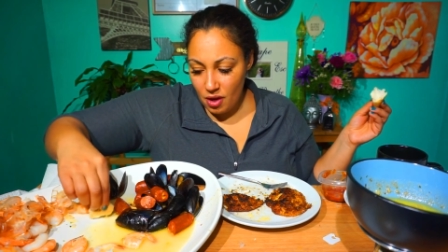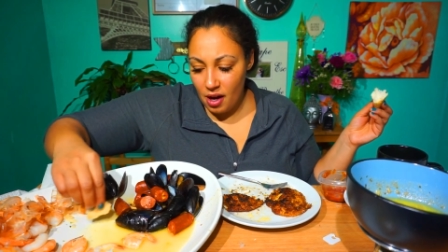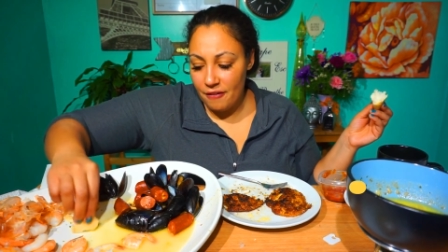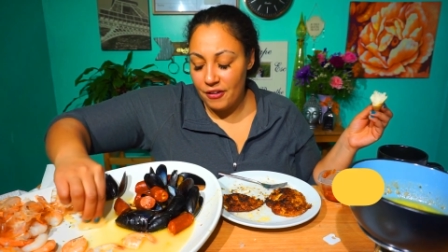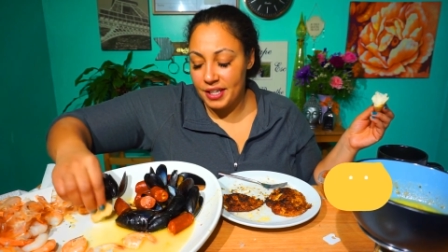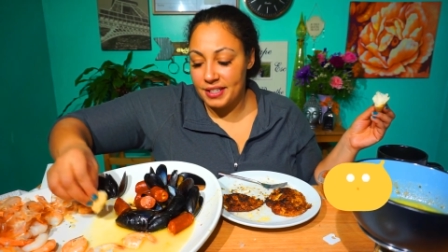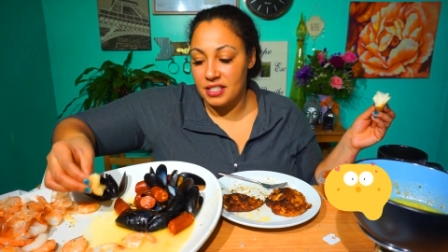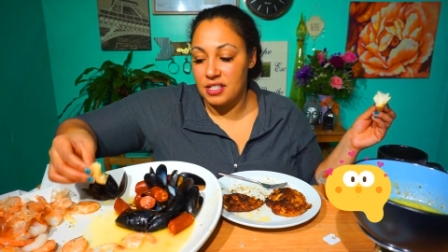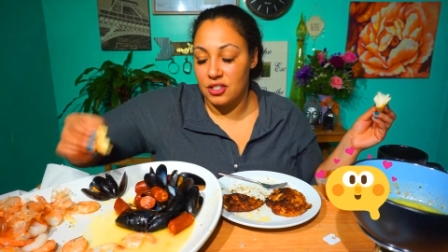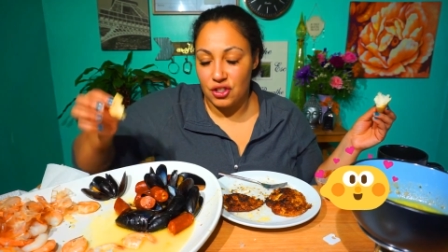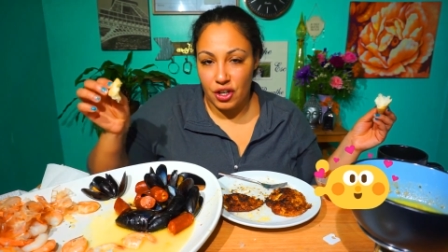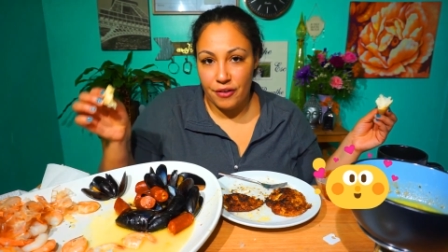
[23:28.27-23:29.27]
feel like this
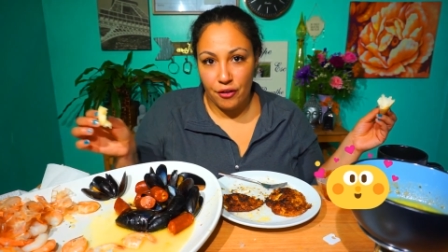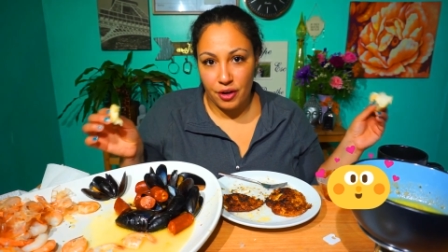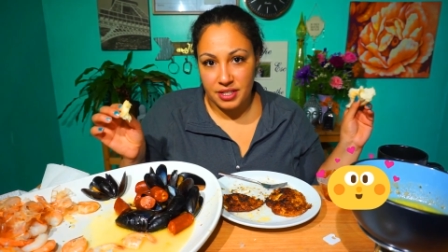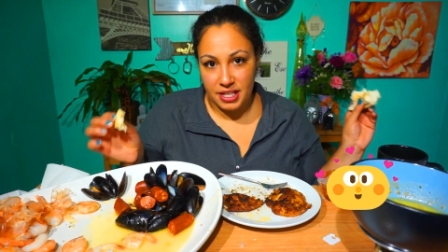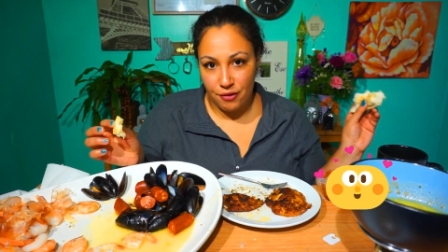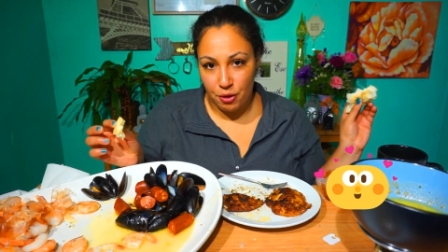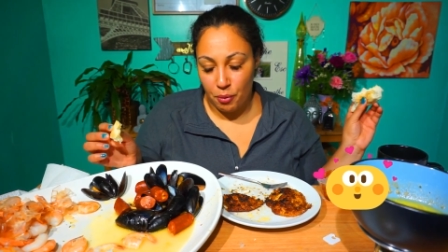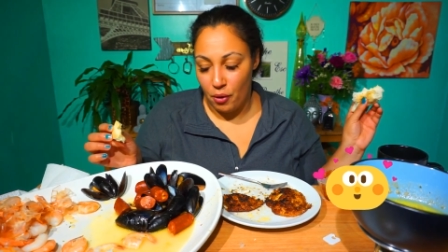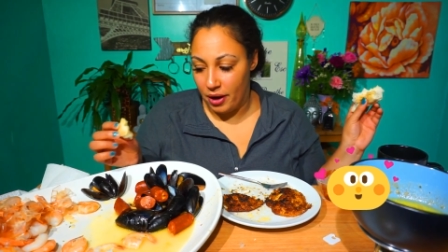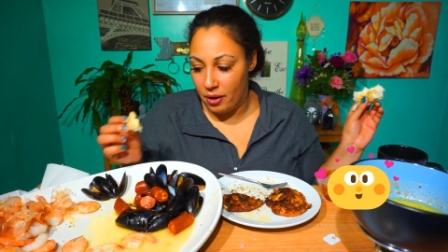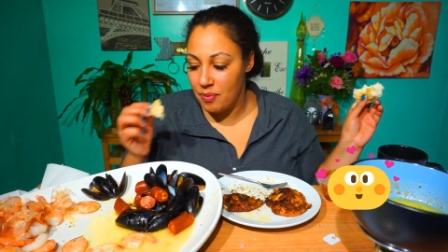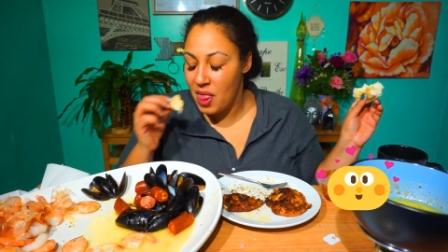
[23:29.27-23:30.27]
is good for a seafood
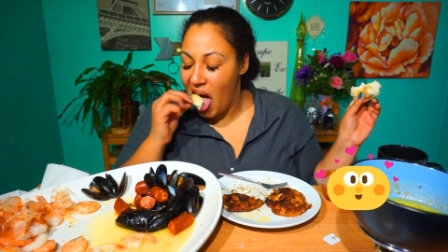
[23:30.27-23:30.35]
boil.